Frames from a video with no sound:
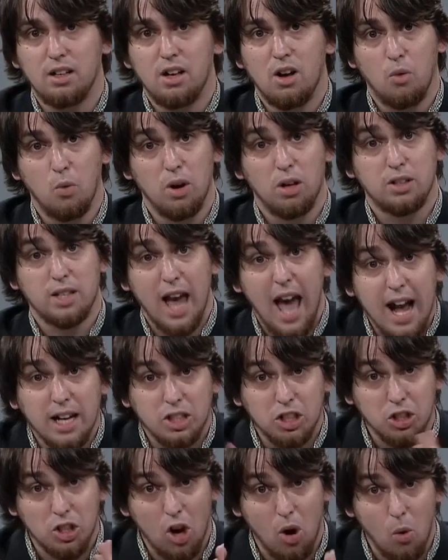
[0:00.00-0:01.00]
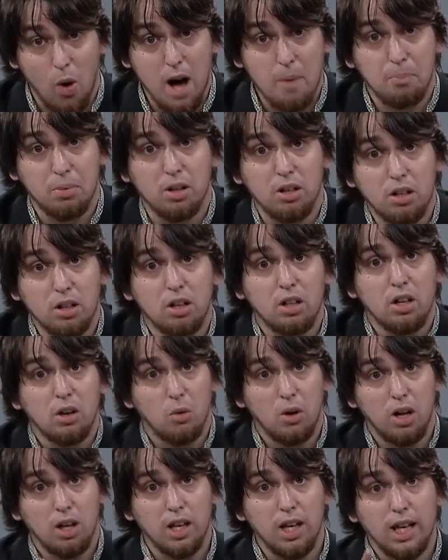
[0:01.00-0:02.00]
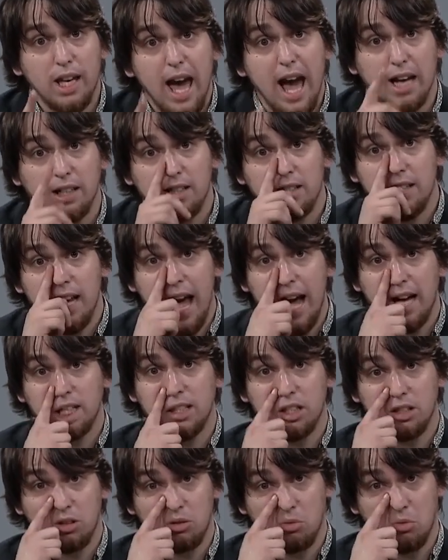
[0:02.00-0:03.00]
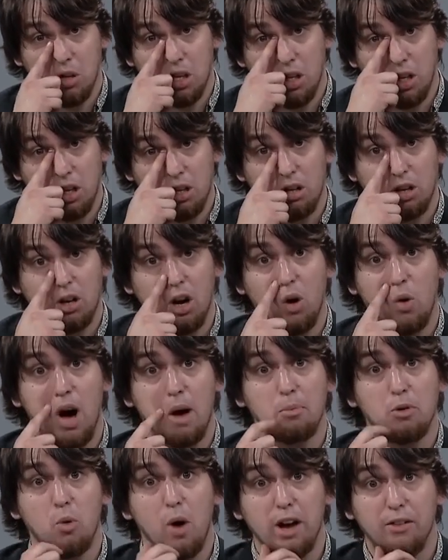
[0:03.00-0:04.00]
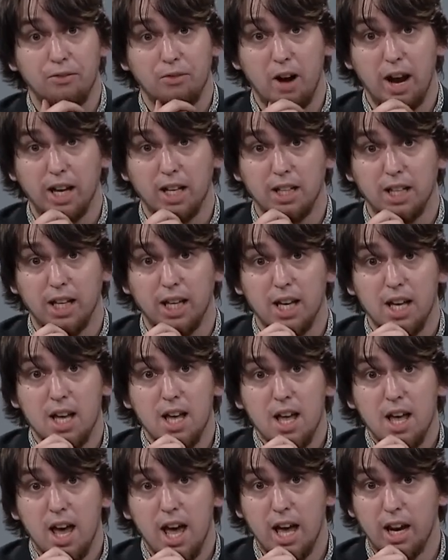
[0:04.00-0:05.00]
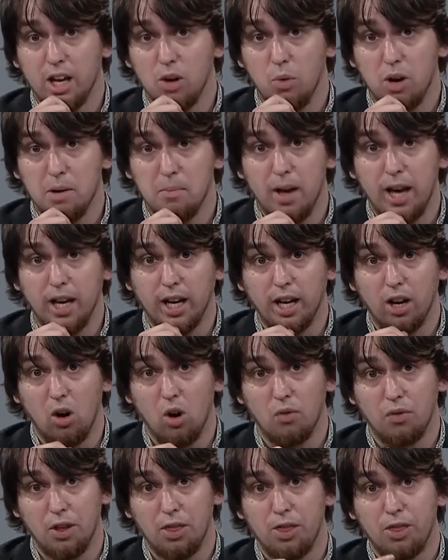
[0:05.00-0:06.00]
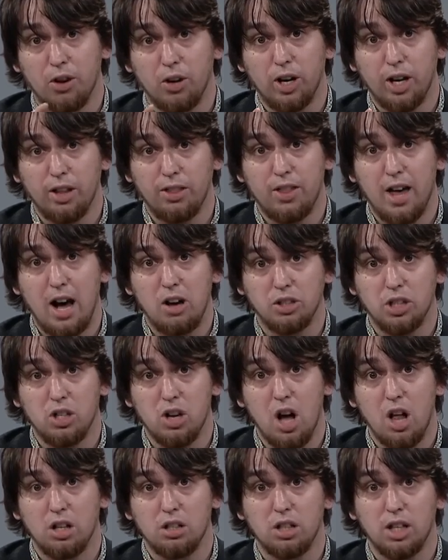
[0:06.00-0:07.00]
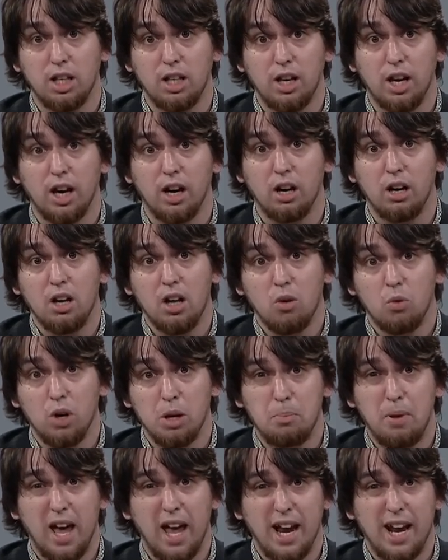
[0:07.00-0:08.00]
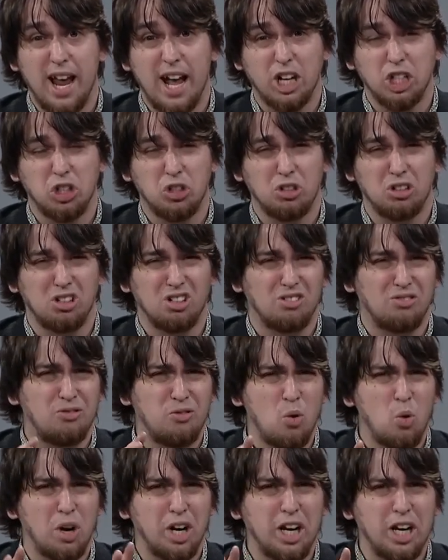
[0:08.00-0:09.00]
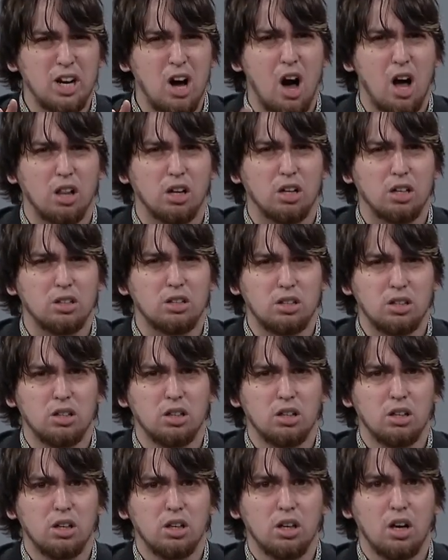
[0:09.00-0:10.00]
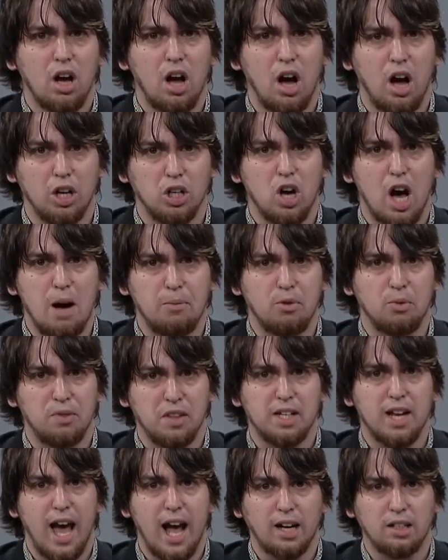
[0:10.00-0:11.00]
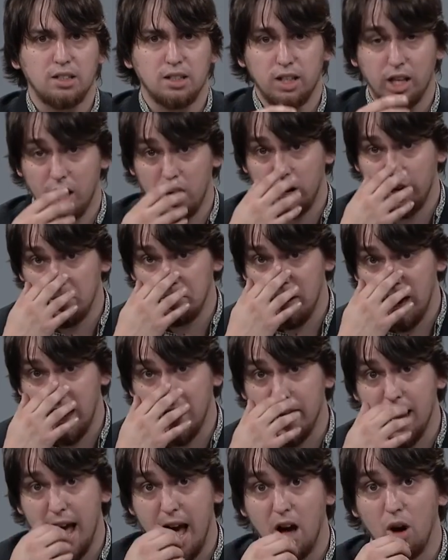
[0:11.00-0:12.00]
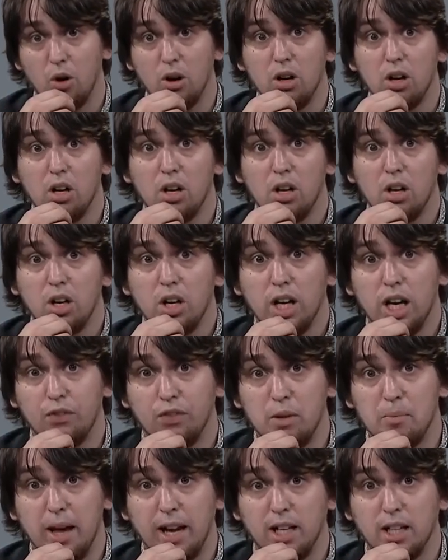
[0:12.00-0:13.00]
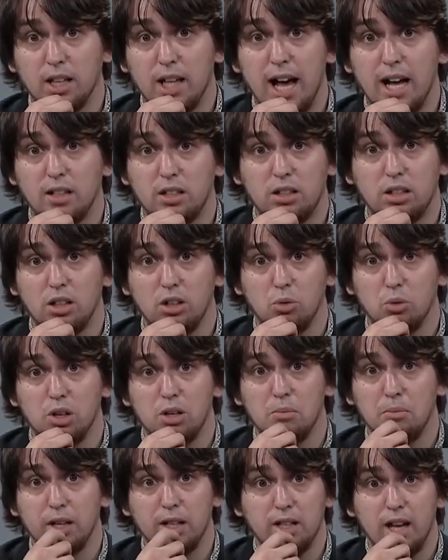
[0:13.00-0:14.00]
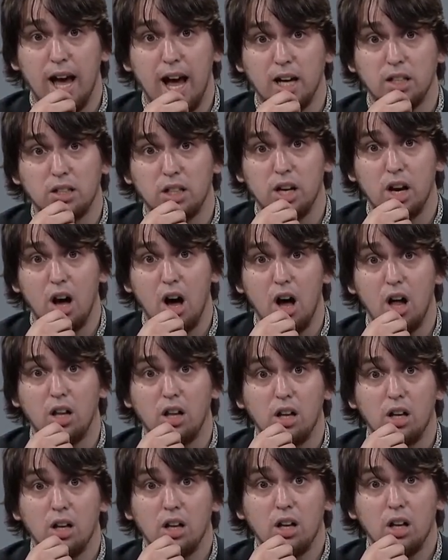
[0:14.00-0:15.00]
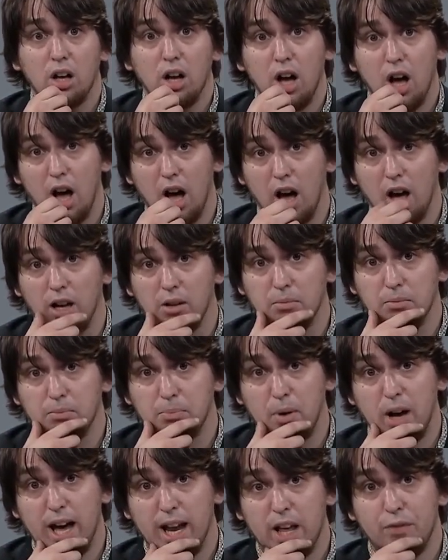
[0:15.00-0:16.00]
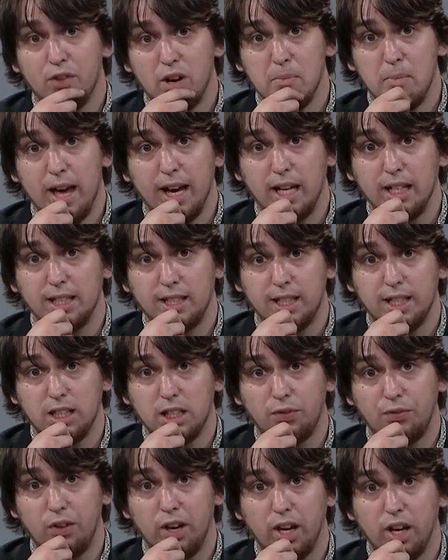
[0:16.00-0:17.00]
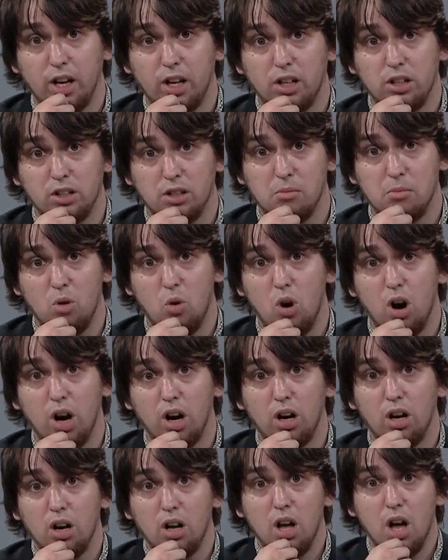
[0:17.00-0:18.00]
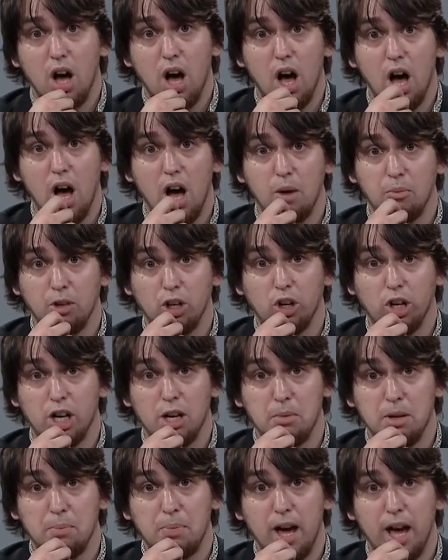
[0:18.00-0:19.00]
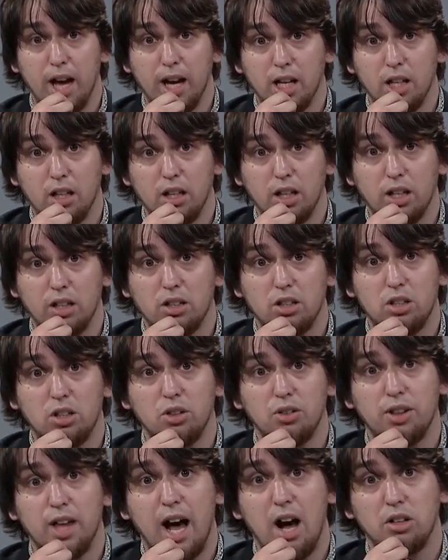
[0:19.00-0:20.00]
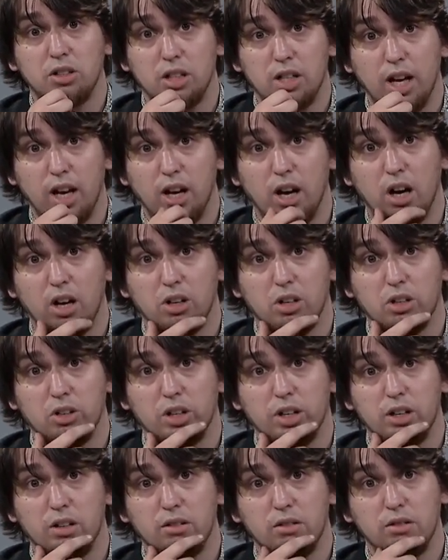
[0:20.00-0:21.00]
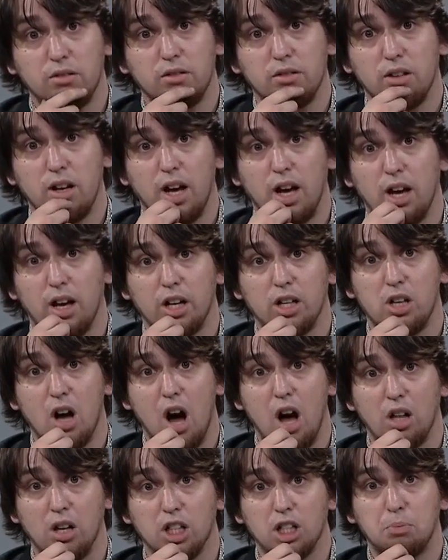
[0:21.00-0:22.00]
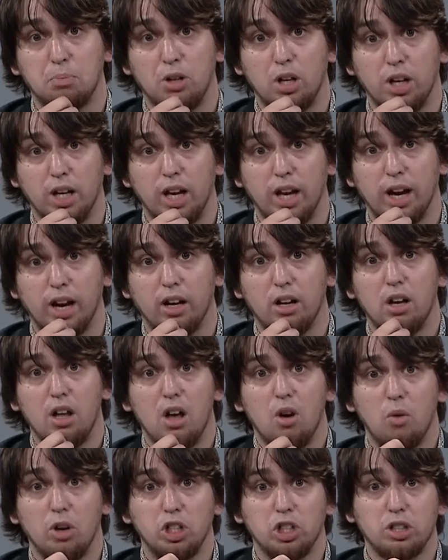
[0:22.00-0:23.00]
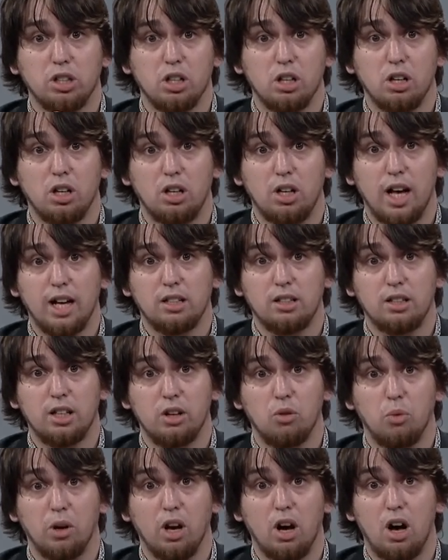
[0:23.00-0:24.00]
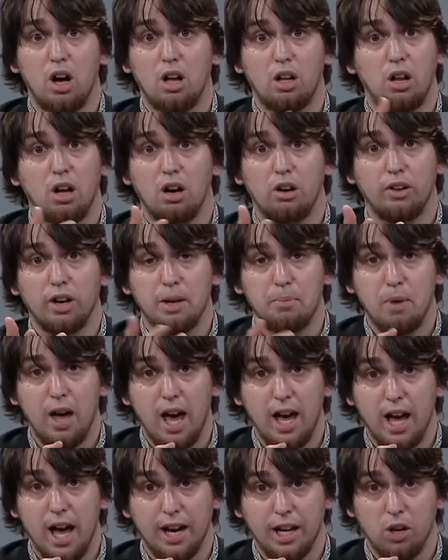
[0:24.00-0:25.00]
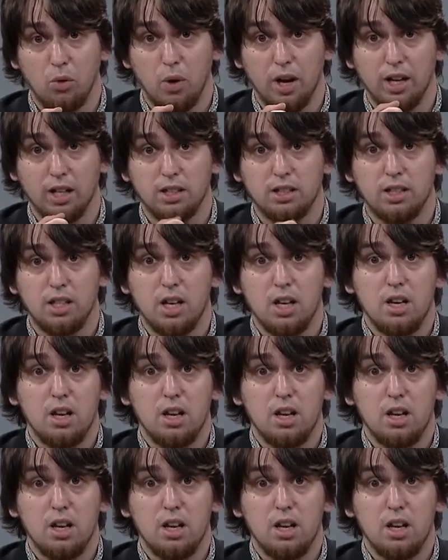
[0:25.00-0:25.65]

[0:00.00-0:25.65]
Will taxes go up? Well, yes, taxes will go up, quite frankly. Anyone making over $30,000 a year would pay an extra $40 on top of the taxes they already pay now. If you make less, you wouldn't be taxed at all. But if you're making six figures or more, you're going to be paying at least $2,800 per year, which is a little less than we all already pay anyways.